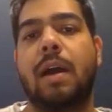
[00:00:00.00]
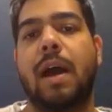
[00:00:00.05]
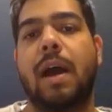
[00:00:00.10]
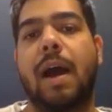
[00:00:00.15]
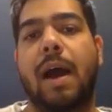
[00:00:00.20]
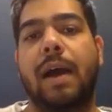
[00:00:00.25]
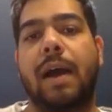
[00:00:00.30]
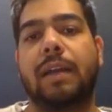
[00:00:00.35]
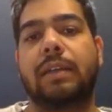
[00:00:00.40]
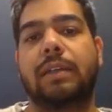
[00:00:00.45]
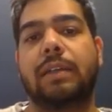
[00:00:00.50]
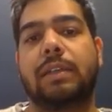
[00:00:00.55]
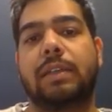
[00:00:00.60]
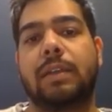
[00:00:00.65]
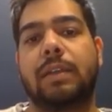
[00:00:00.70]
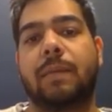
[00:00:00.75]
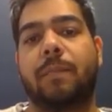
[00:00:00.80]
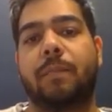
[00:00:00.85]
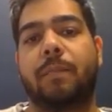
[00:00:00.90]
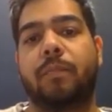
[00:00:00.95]
and
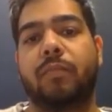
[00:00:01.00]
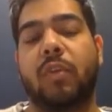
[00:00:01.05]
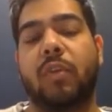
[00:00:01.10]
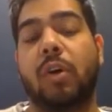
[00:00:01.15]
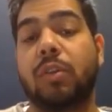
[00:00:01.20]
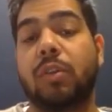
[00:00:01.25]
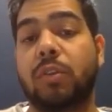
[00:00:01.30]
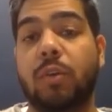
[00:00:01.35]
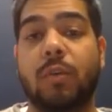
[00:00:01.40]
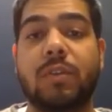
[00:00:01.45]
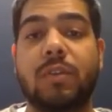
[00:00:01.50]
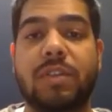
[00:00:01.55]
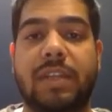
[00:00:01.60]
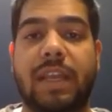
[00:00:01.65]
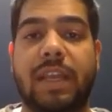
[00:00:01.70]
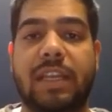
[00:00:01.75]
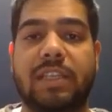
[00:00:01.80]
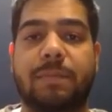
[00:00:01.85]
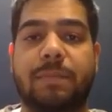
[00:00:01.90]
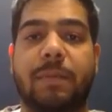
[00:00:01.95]
on those
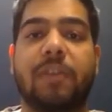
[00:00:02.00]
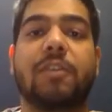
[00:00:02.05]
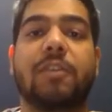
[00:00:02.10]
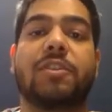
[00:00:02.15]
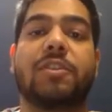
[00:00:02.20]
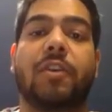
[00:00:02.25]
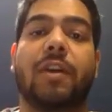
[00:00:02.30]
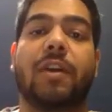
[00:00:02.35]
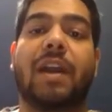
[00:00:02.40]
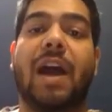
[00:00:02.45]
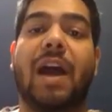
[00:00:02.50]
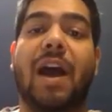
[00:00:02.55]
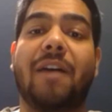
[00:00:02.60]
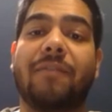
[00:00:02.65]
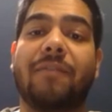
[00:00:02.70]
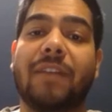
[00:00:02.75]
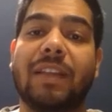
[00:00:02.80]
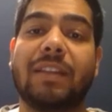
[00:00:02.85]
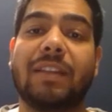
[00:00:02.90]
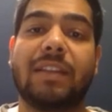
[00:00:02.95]
days, because you're
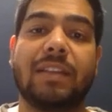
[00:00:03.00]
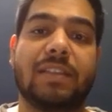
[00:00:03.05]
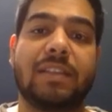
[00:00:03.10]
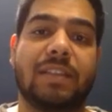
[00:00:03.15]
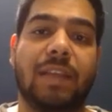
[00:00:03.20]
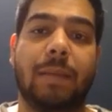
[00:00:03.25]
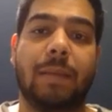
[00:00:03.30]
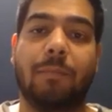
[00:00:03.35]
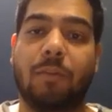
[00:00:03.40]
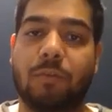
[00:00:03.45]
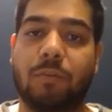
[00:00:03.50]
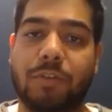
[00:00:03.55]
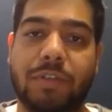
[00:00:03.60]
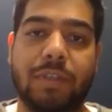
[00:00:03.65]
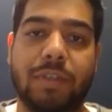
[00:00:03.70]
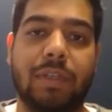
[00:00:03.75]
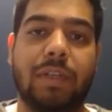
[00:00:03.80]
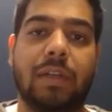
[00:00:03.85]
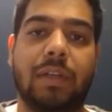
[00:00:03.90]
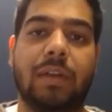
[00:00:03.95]
having this
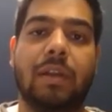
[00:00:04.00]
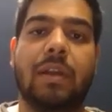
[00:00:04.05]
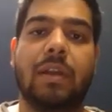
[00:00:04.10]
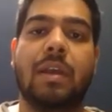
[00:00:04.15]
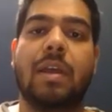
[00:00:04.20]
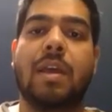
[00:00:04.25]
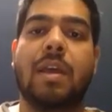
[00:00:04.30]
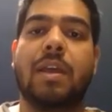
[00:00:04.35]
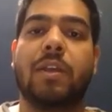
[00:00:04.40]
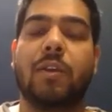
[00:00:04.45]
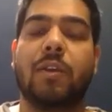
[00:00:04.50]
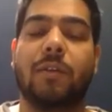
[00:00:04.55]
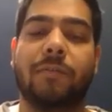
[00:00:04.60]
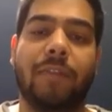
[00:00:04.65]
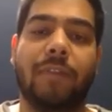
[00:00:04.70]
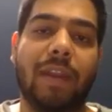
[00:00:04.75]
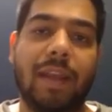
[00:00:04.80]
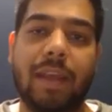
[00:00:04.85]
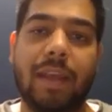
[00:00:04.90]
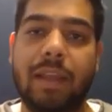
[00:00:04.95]
emotion, you're
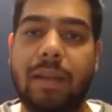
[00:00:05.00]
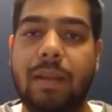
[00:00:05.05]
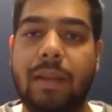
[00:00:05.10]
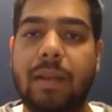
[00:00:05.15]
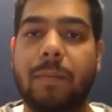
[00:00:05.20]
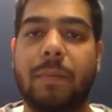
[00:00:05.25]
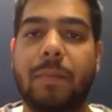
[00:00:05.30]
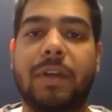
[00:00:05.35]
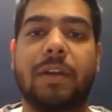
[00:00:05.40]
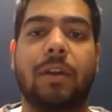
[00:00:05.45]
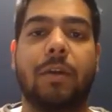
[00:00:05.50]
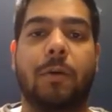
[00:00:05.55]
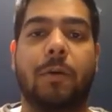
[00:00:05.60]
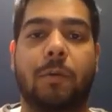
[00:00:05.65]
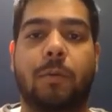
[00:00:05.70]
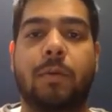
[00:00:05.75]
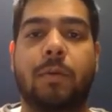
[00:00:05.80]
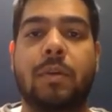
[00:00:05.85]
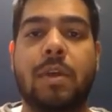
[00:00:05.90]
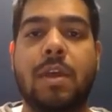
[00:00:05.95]
feeling a bit
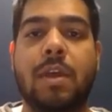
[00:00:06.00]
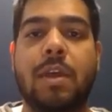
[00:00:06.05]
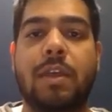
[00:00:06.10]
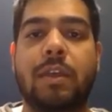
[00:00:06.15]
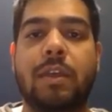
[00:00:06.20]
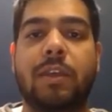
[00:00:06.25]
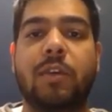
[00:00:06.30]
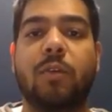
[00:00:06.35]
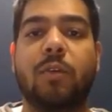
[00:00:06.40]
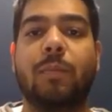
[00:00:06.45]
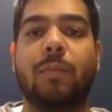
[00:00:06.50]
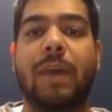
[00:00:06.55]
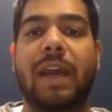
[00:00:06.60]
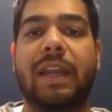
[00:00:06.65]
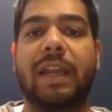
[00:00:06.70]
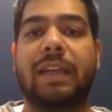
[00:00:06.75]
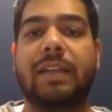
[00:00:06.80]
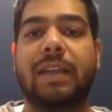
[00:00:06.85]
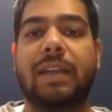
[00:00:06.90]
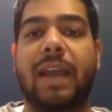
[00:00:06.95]
low, you
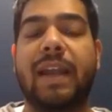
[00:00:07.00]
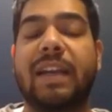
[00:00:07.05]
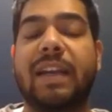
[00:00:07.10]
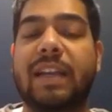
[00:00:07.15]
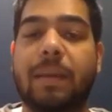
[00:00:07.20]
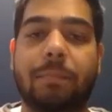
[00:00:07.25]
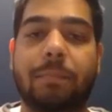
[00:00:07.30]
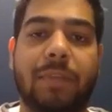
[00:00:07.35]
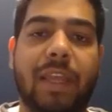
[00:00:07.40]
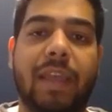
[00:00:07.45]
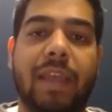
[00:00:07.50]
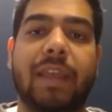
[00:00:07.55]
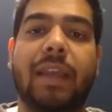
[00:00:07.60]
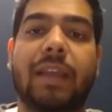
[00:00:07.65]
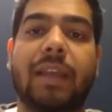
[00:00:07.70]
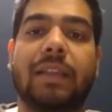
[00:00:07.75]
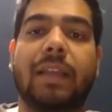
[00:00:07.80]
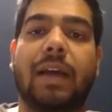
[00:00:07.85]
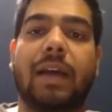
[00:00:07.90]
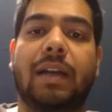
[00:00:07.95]
might end up
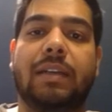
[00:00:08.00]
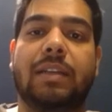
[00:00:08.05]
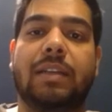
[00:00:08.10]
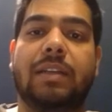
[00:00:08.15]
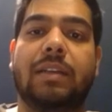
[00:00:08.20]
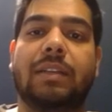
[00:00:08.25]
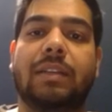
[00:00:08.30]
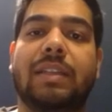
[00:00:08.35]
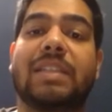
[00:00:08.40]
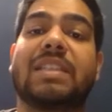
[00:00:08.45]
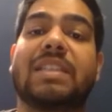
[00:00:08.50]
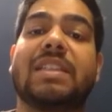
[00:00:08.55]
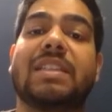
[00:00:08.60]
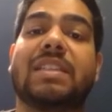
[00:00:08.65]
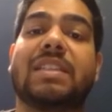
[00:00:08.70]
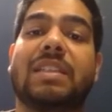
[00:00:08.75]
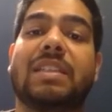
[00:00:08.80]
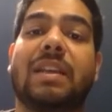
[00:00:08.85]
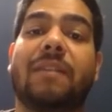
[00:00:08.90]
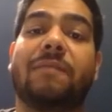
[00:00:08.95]
thinking that this
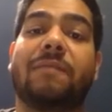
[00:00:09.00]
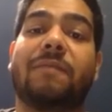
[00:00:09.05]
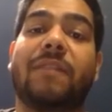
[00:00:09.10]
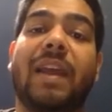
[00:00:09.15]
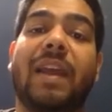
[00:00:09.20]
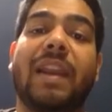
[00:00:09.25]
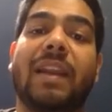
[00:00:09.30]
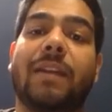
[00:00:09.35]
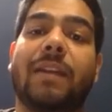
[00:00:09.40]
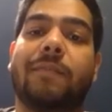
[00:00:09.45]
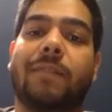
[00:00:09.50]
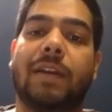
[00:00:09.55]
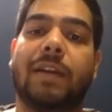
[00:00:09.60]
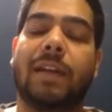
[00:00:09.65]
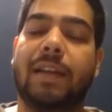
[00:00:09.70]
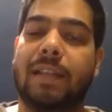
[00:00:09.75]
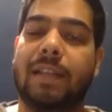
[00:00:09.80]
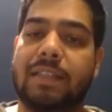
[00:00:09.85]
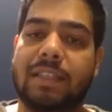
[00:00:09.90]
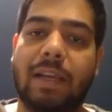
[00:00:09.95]
is a very
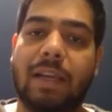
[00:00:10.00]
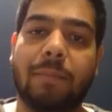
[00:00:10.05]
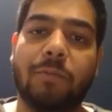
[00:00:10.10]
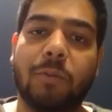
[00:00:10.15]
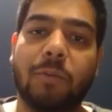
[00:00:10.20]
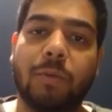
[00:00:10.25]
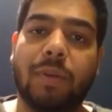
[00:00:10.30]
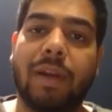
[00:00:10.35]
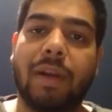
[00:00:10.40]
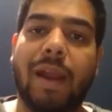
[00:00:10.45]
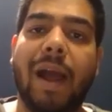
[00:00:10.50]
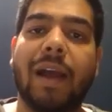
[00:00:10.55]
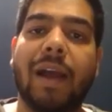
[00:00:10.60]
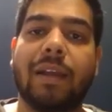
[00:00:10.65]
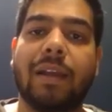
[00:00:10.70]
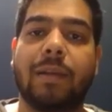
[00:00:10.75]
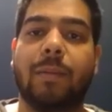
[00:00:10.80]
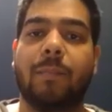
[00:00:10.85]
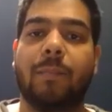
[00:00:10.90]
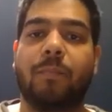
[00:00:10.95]
difficult exam to
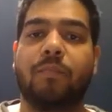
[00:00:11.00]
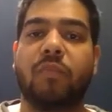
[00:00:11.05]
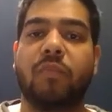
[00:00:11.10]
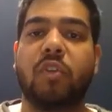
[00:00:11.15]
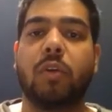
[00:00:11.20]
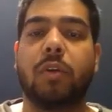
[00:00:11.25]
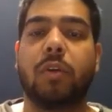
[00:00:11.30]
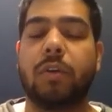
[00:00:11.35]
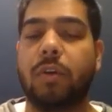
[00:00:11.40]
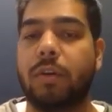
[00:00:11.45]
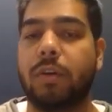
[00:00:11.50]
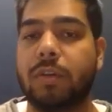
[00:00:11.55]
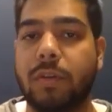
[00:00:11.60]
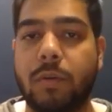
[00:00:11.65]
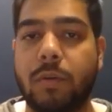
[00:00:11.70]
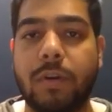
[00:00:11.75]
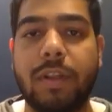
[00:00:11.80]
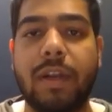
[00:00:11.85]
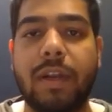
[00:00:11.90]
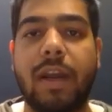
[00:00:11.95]
crack, you're not
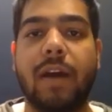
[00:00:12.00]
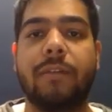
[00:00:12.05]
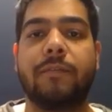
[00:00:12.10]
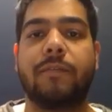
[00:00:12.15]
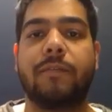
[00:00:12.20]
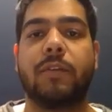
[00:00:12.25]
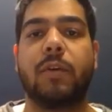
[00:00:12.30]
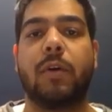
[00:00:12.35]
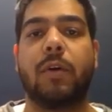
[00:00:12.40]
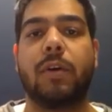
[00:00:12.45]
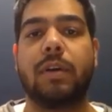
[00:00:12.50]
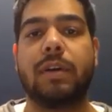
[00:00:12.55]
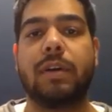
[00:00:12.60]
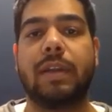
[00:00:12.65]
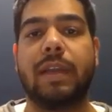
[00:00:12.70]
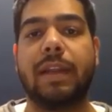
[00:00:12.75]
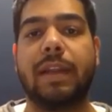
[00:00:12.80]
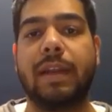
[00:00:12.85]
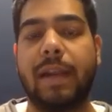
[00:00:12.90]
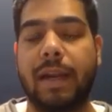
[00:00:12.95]
good enough, you're
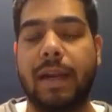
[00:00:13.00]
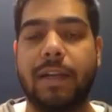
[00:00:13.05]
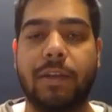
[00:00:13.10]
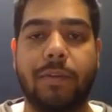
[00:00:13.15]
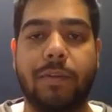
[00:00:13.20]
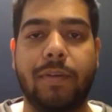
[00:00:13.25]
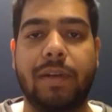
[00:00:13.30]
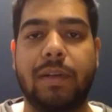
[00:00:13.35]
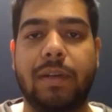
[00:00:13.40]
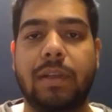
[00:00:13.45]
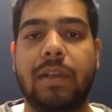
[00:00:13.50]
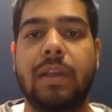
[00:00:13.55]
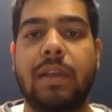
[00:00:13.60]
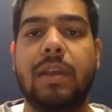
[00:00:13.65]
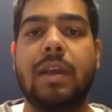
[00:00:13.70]
inadequate,